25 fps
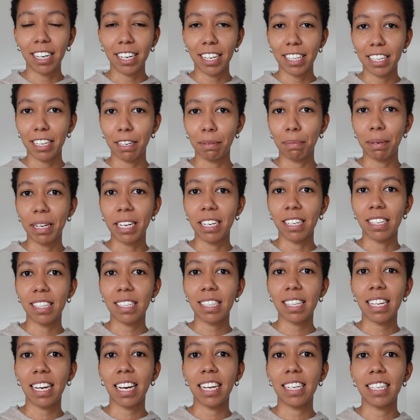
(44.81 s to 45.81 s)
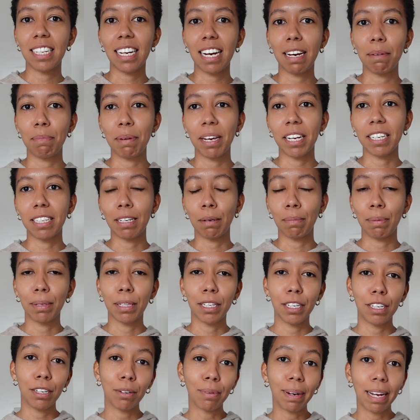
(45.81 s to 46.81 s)
other piece that I picked up a
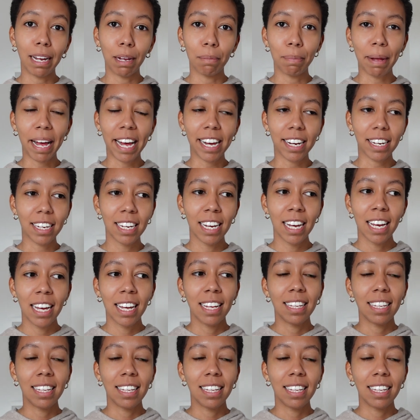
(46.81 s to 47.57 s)
little while back